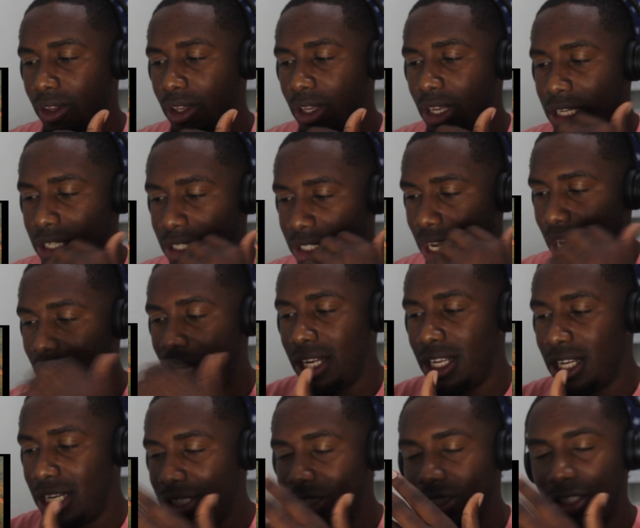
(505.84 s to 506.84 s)
He's
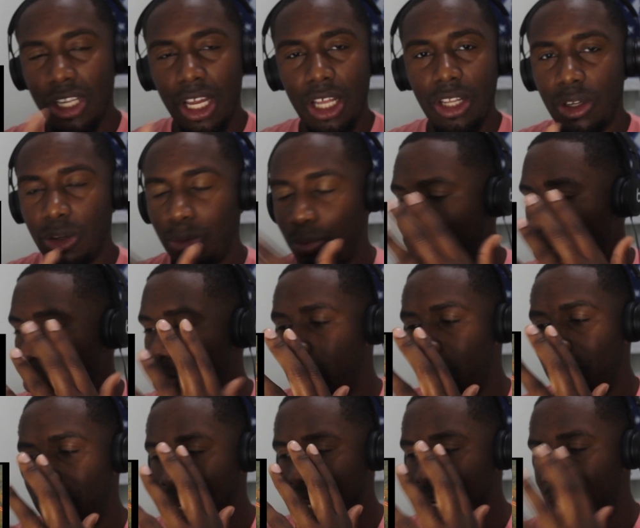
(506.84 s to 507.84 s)
a Southern boy,
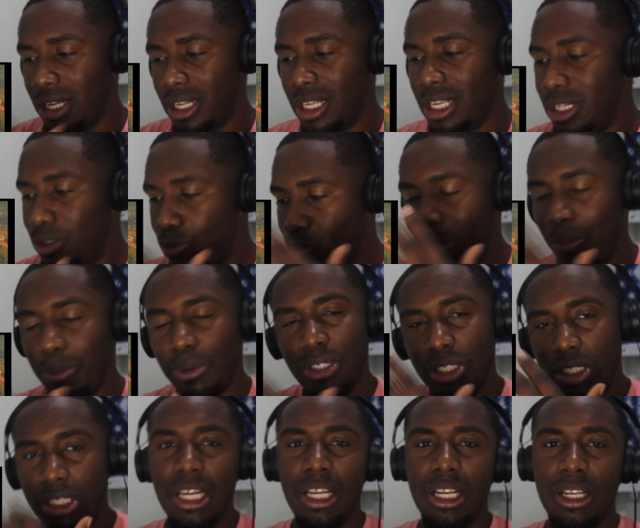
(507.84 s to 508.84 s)
man, and he's
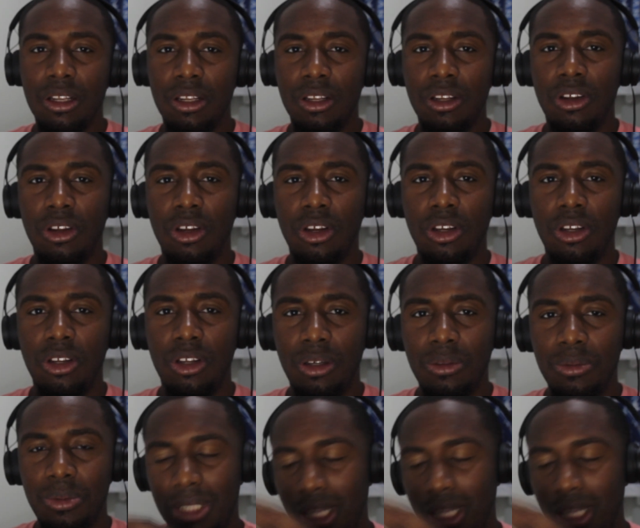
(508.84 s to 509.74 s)
representing. You know what I'm